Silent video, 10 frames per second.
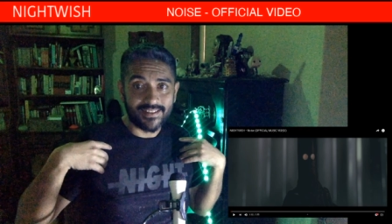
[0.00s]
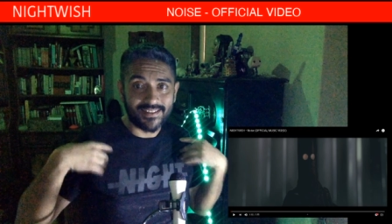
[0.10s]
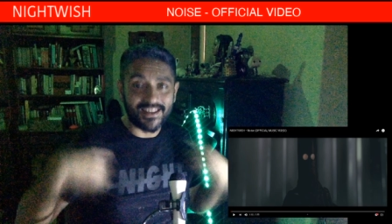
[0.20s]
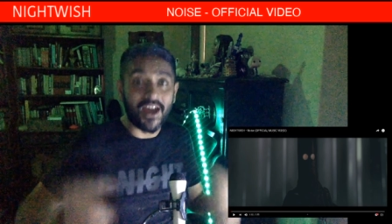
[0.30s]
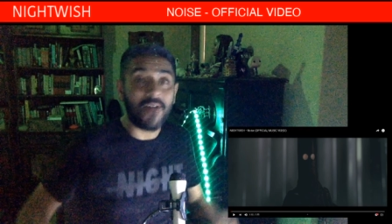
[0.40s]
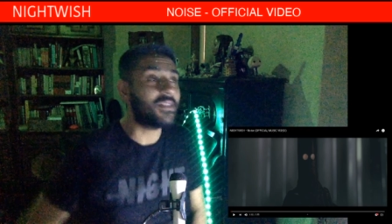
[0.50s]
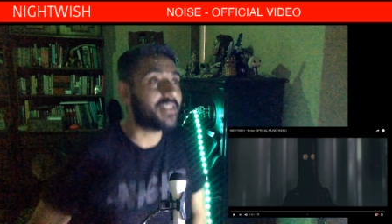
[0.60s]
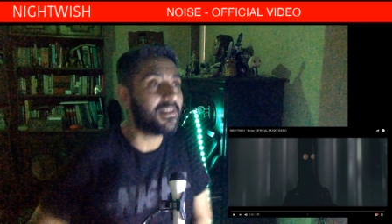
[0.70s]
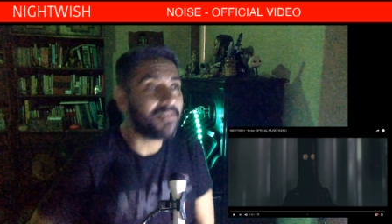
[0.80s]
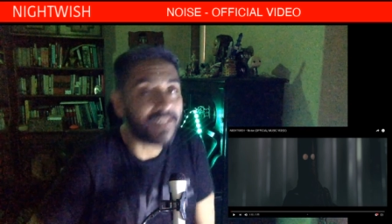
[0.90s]
No, but
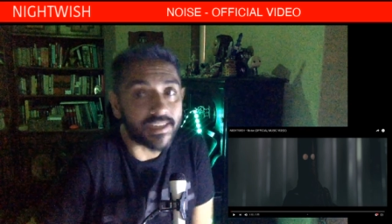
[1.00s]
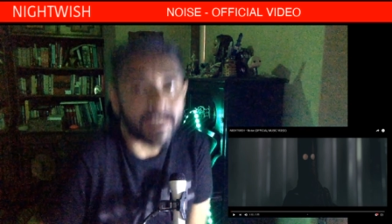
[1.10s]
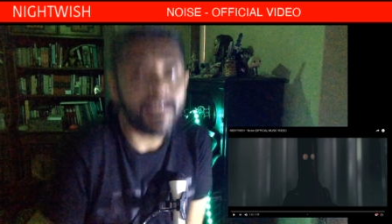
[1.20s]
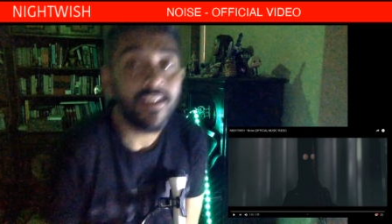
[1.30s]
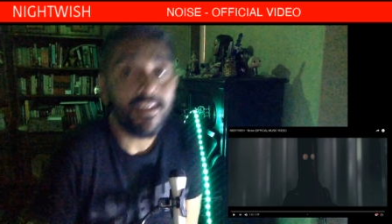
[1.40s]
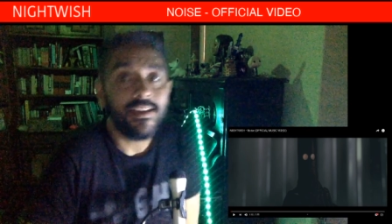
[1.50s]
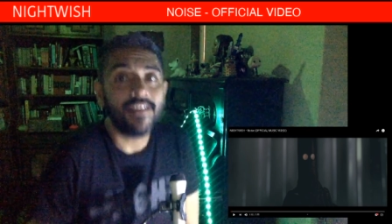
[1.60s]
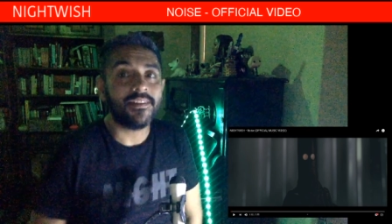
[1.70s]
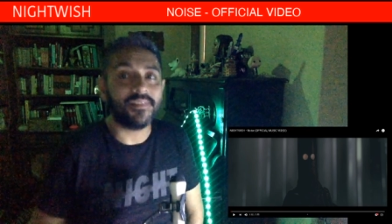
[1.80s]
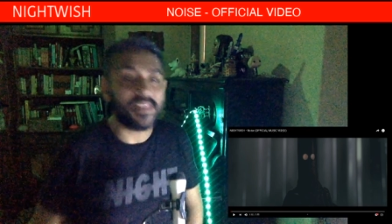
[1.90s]
seriously,
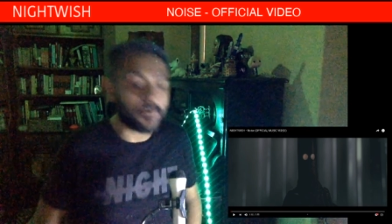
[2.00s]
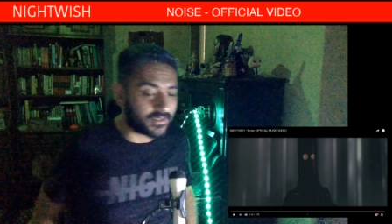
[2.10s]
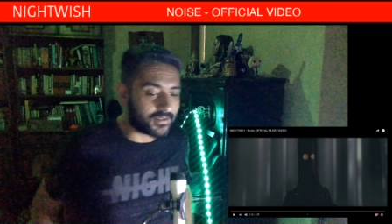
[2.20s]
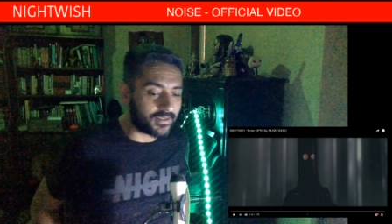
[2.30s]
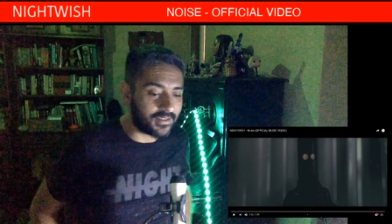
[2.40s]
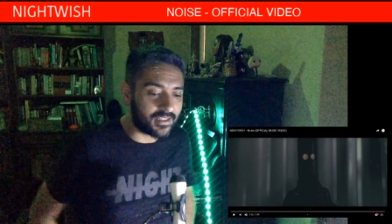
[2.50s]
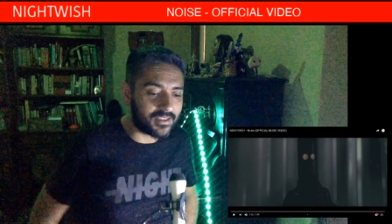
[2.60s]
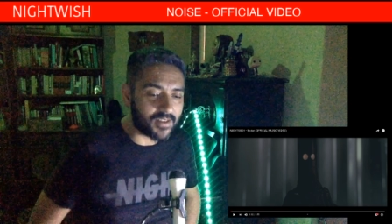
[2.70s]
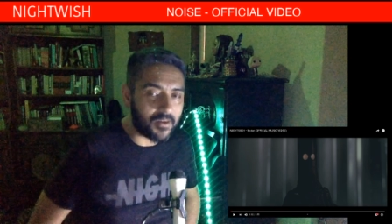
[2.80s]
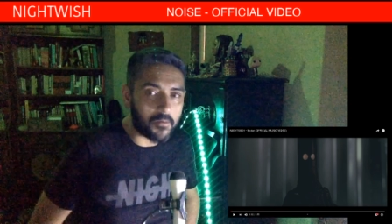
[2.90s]
this was this
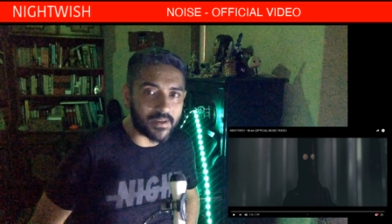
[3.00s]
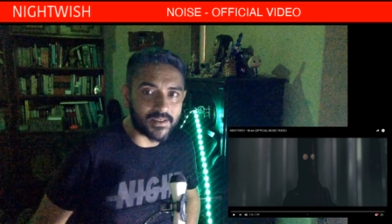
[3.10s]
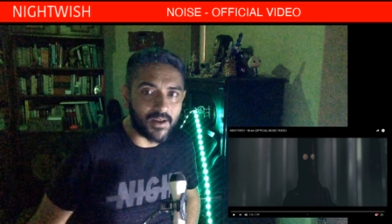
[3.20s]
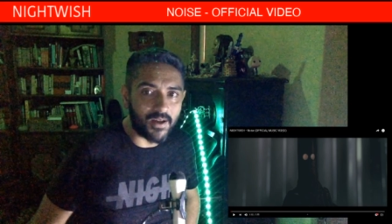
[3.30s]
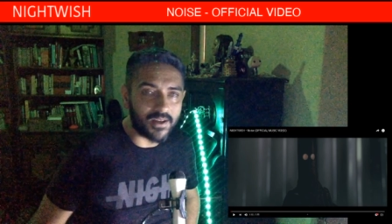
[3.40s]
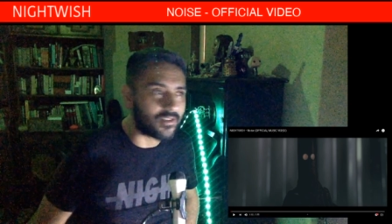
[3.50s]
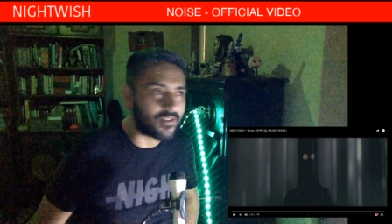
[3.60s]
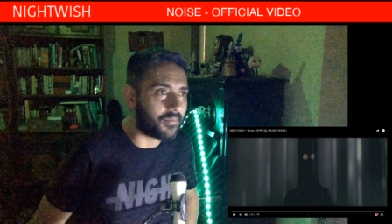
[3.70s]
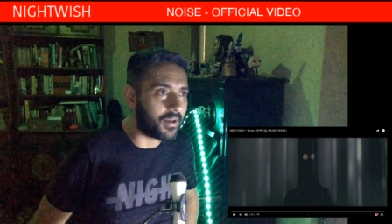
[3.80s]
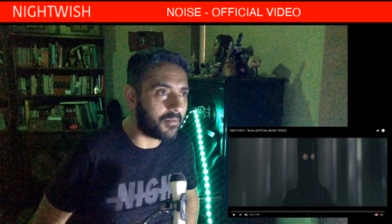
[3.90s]
song was
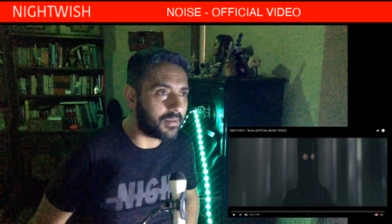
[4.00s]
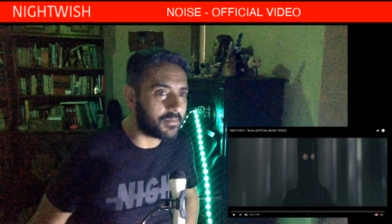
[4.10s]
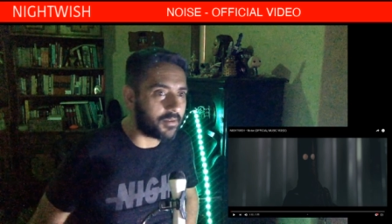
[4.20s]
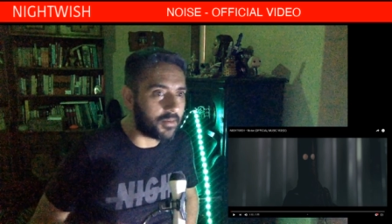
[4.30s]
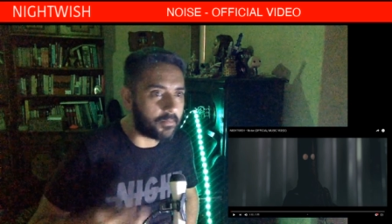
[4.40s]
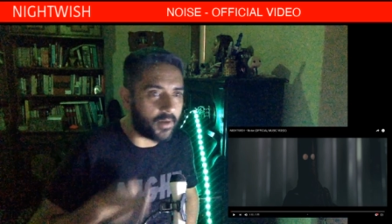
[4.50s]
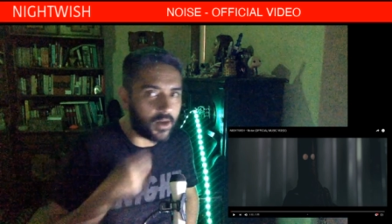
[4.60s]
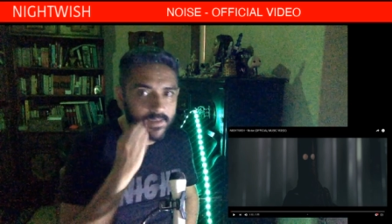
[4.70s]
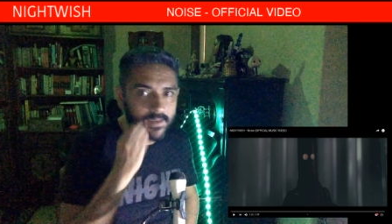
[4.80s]
awesome. I was very pumped.